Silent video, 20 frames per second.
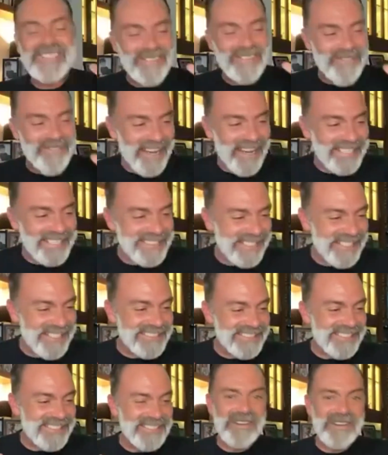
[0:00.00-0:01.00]
the
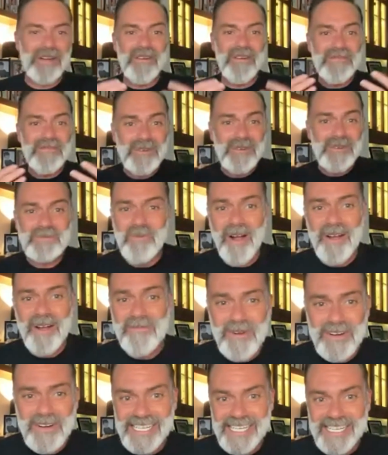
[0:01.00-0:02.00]
writers, you know, of course, why
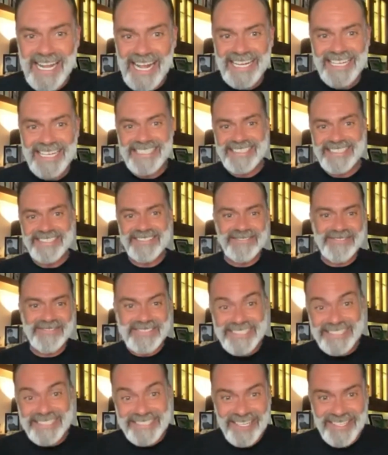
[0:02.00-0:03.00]
wouldn't they
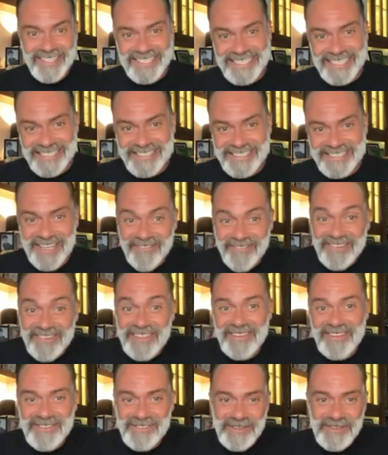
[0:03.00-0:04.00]
suddenly discover
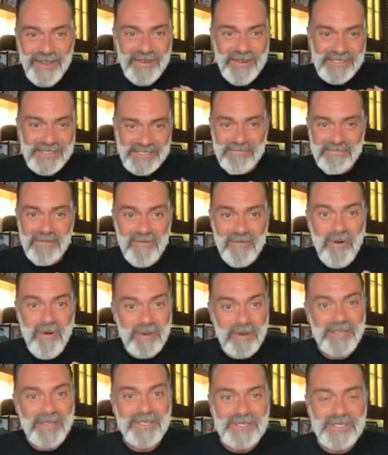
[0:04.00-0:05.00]
that you as a
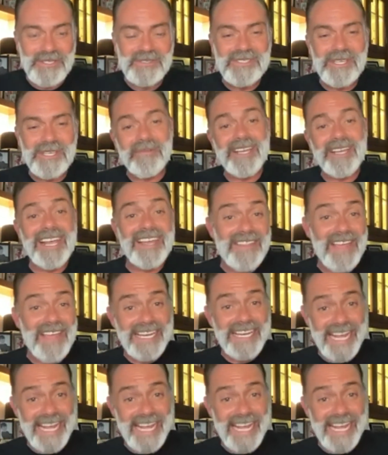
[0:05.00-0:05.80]
performer could do something and then